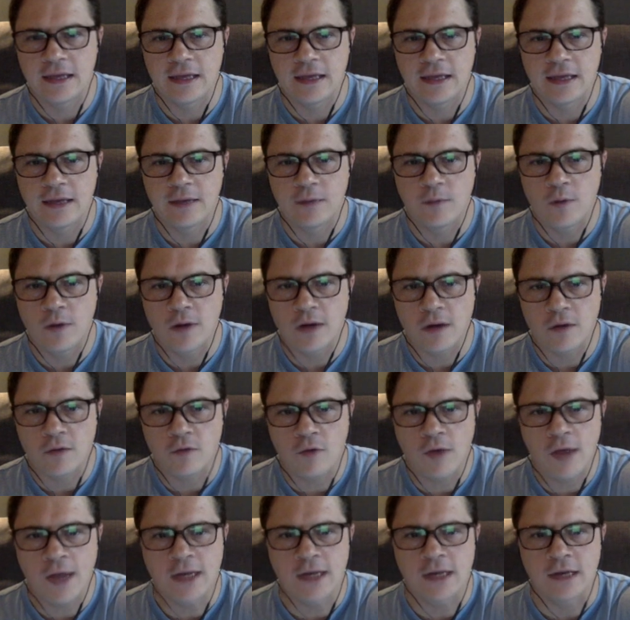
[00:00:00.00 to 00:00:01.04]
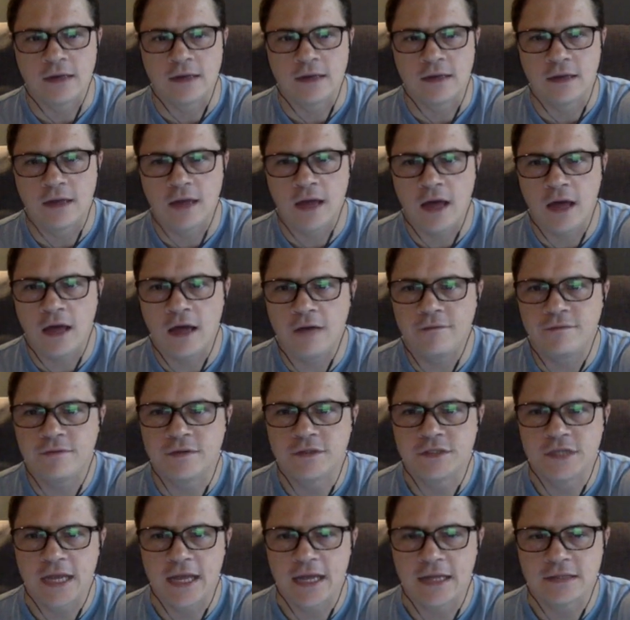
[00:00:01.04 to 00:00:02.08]
when I write it, I'll have the
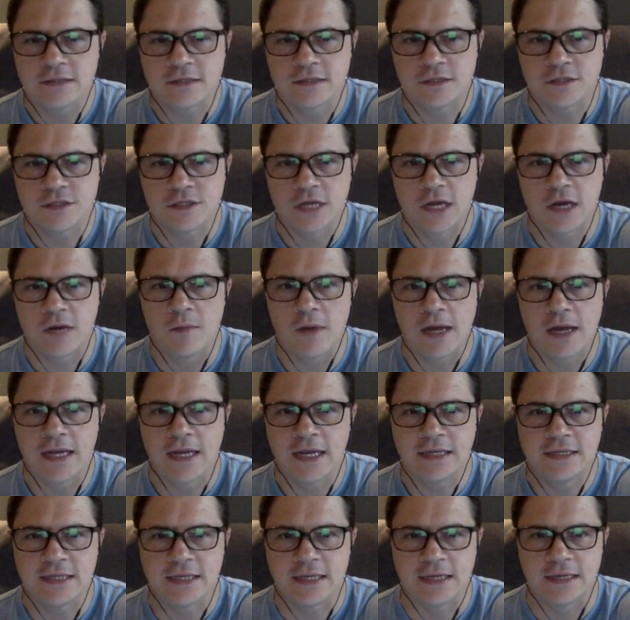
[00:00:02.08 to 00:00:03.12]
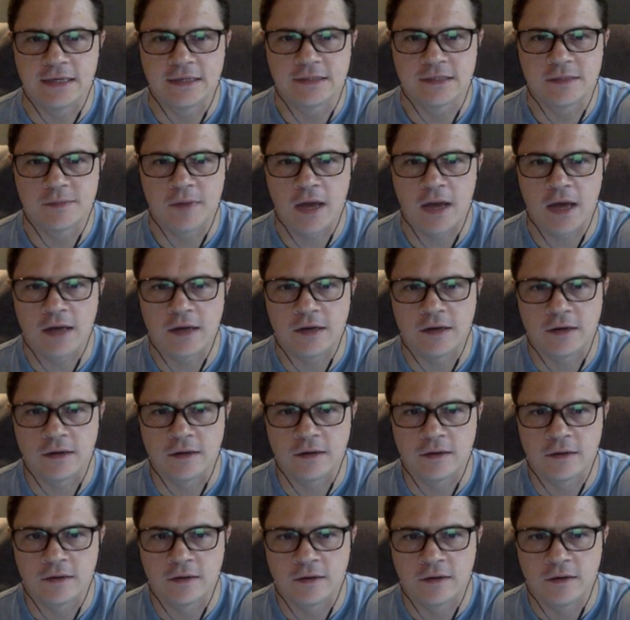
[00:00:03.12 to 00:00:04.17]
chance to share my ideas about her
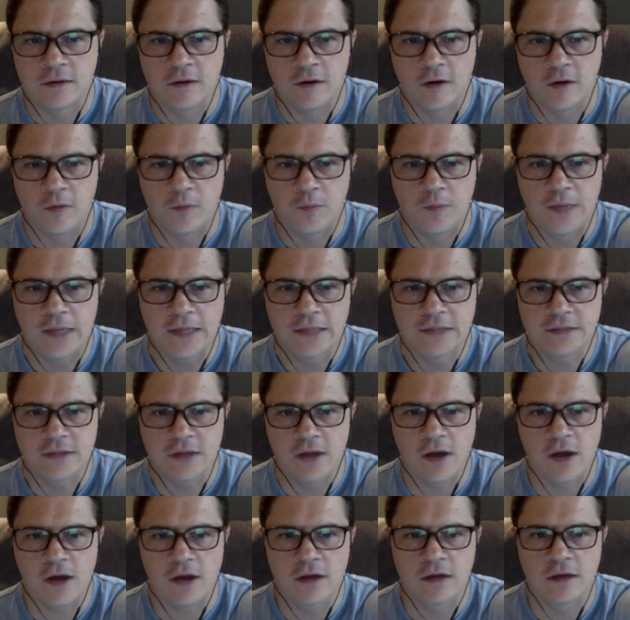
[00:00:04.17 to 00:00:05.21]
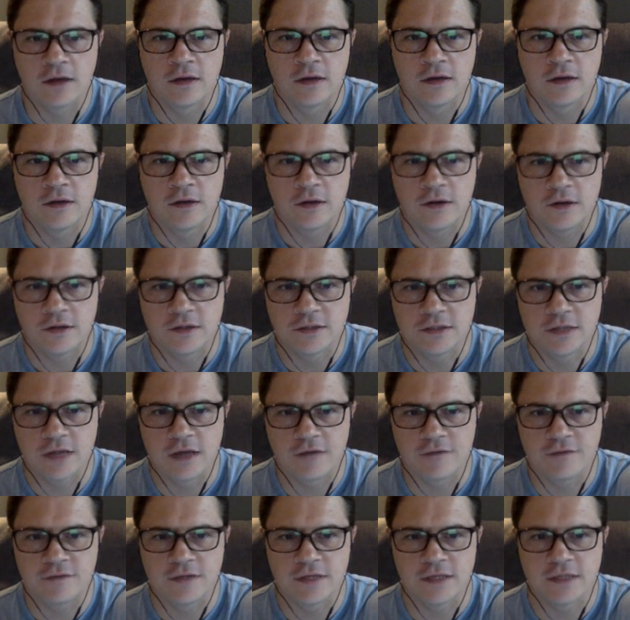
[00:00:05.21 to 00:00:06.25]
big talk, her
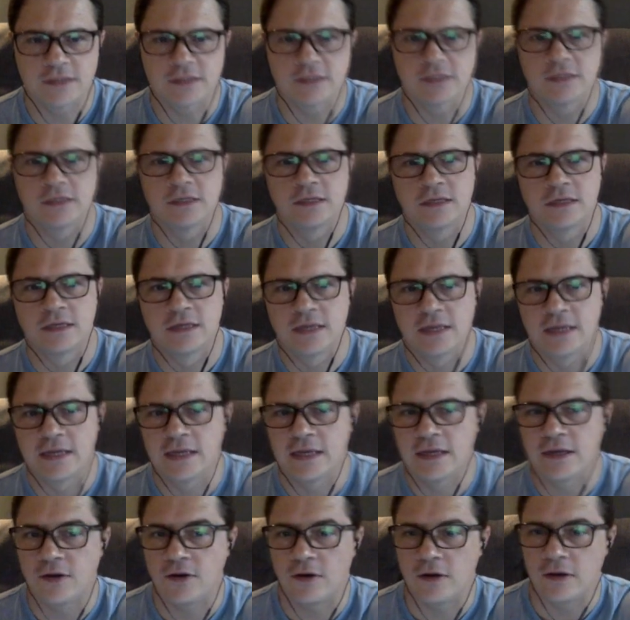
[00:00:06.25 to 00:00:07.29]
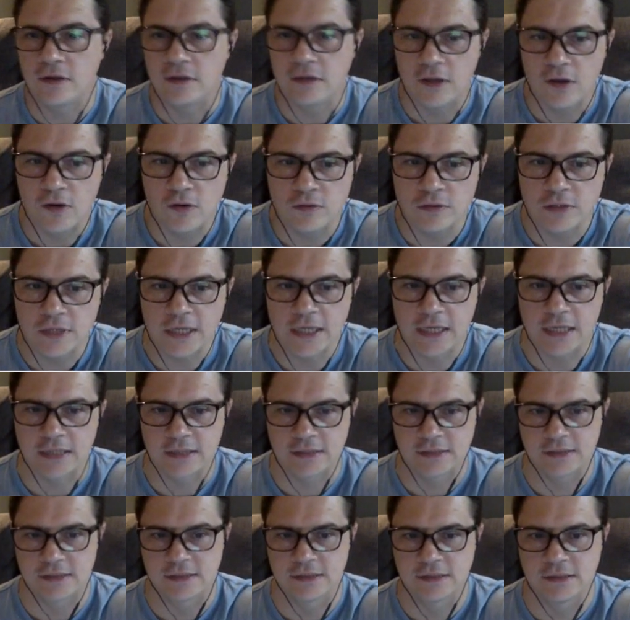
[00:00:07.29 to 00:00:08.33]
toughness, her
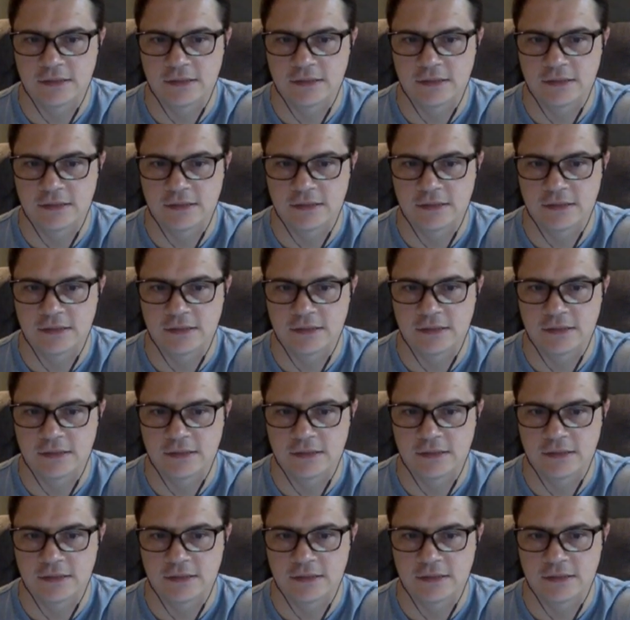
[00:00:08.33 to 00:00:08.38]
loneliness,